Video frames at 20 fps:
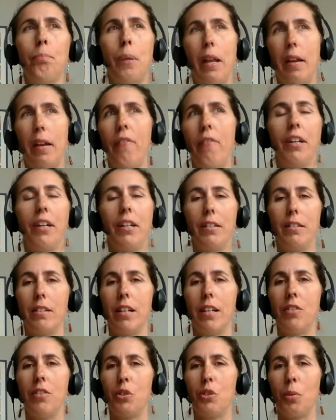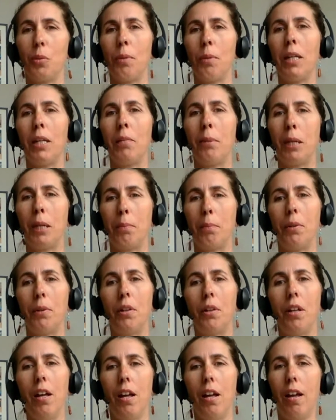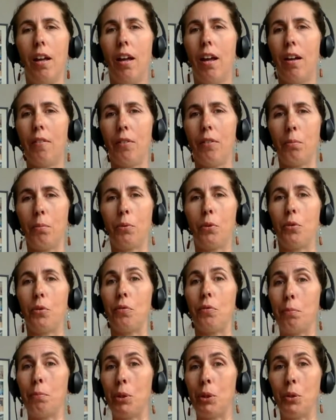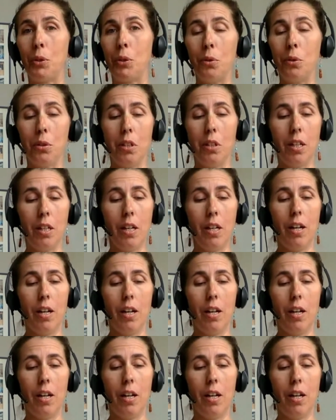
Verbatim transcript: benefit. And so many people have an improved mood.